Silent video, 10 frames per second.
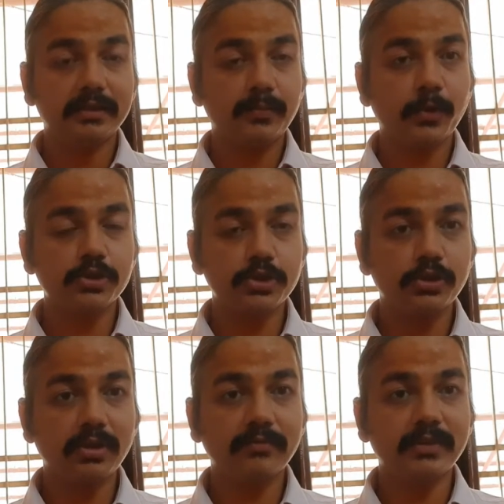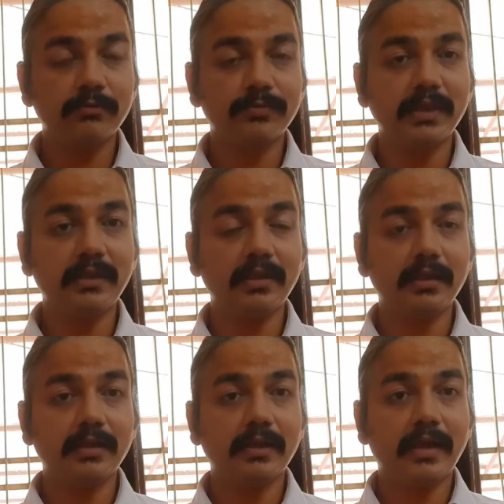The procedure of the will
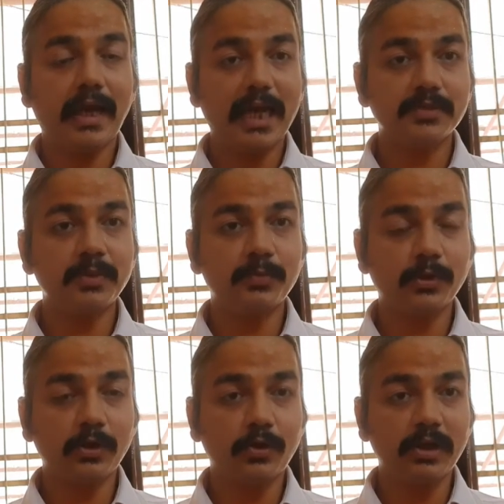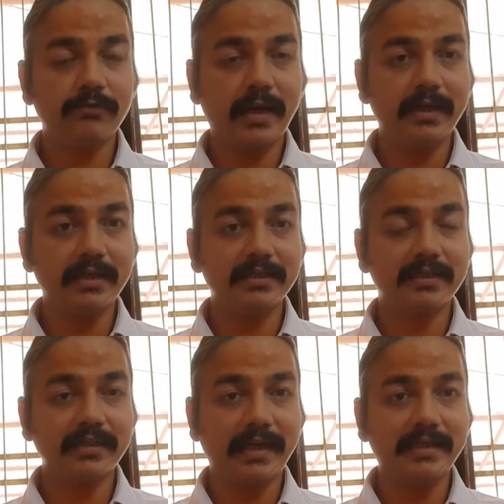has been codified under
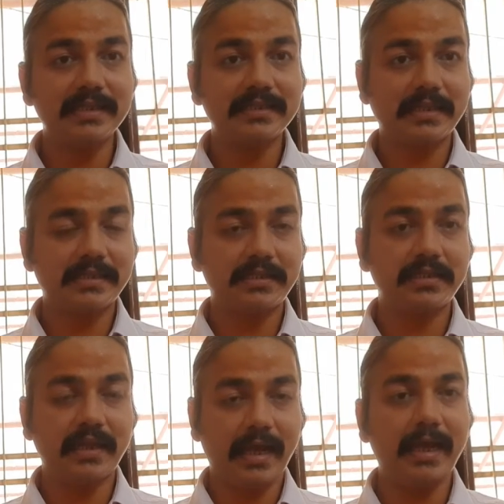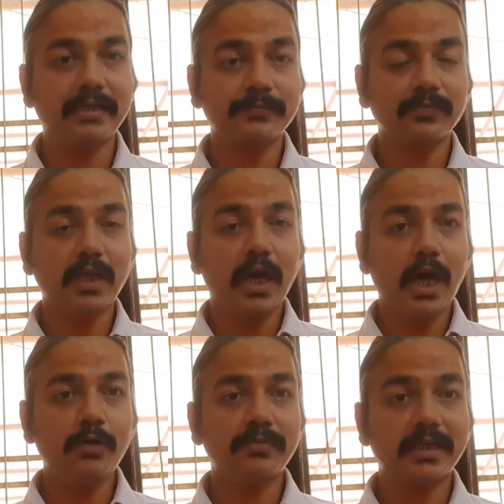the Indian Succession Act.
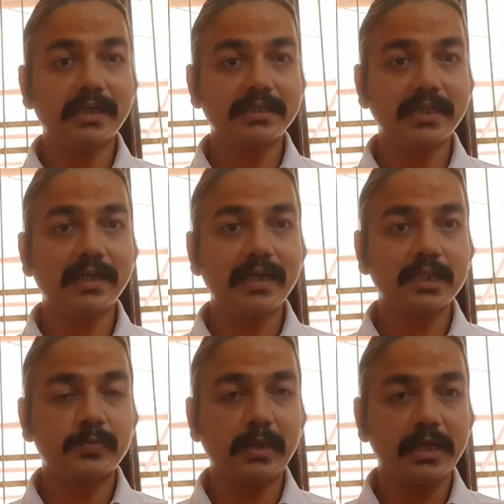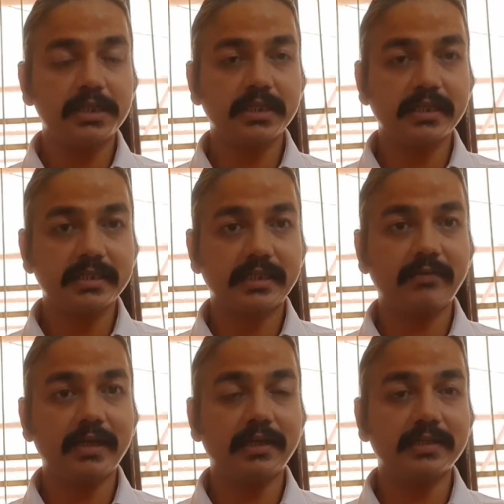However, a general explanation is
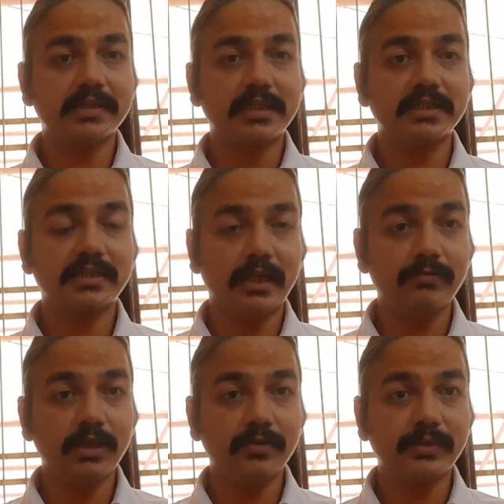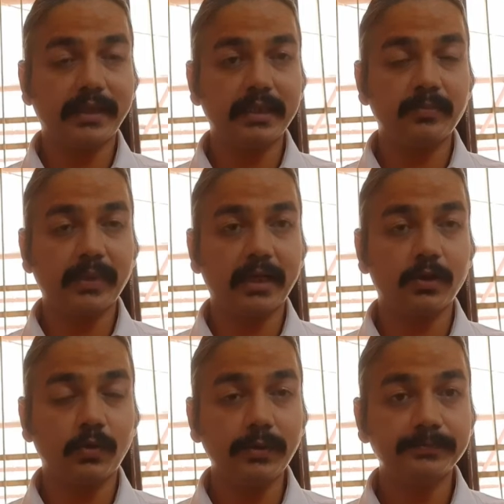given under Section 31 of the Indian
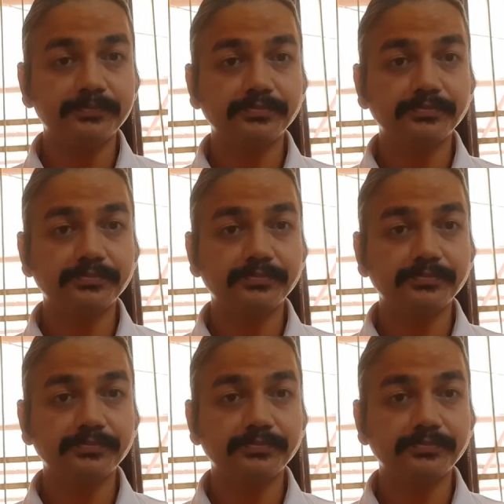Penal Code.